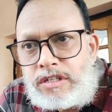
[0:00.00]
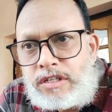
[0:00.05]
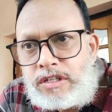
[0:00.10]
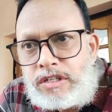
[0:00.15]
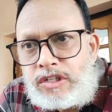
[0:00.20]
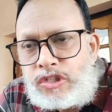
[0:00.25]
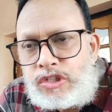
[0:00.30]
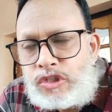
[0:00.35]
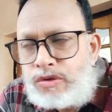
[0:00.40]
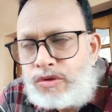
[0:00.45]
you
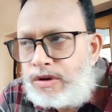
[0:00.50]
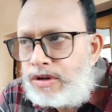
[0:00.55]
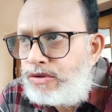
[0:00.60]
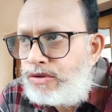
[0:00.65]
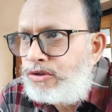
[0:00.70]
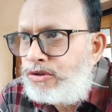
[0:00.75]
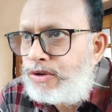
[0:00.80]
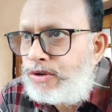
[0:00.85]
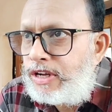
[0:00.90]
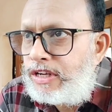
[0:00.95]
are going to
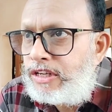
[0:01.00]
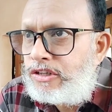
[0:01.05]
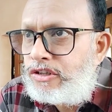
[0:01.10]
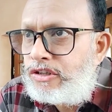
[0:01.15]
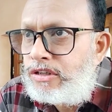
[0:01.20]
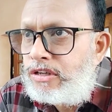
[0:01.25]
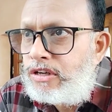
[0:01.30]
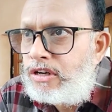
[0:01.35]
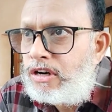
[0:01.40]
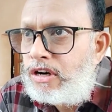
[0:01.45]
write
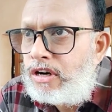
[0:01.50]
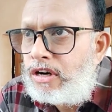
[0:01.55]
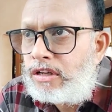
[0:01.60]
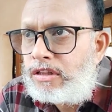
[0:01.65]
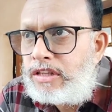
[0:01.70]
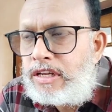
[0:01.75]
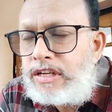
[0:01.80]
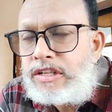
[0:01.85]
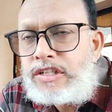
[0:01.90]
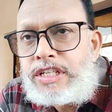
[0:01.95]
a
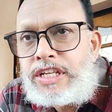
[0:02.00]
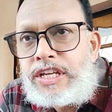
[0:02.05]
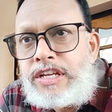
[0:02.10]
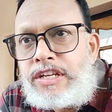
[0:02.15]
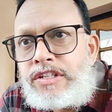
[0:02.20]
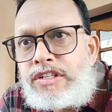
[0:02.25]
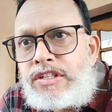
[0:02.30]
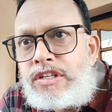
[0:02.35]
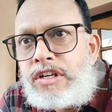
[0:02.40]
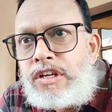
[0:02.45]
thesis
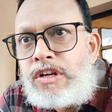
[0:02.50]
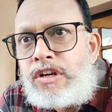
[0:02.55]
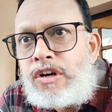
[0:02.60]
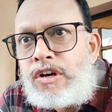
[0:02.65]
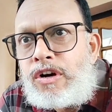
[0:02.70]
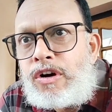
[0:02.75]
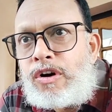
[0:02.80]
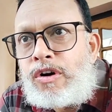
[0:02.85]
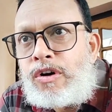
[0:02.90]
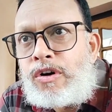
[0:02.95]

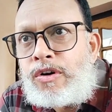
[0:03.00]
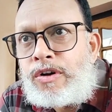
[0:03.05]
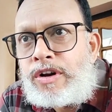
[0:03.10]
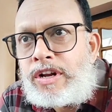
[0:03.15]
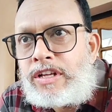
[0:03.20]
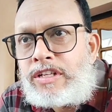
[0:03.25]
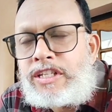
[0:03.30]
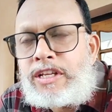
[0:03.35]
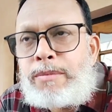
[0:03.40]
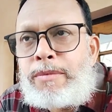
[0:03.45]
or a
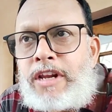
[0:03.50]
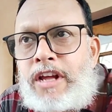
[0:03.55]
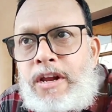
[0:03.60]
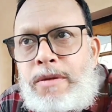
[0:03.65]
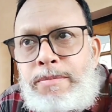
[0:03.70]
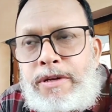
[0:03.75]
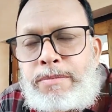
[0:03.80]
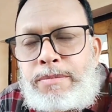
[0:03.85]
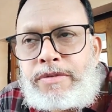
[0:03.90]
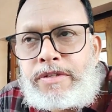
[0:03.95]
seminar
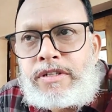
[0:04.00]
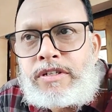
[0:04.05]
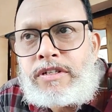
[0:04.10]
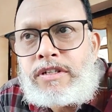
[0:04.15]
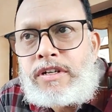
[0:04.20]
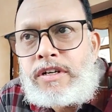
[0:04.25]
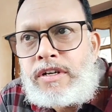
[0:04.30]
paper,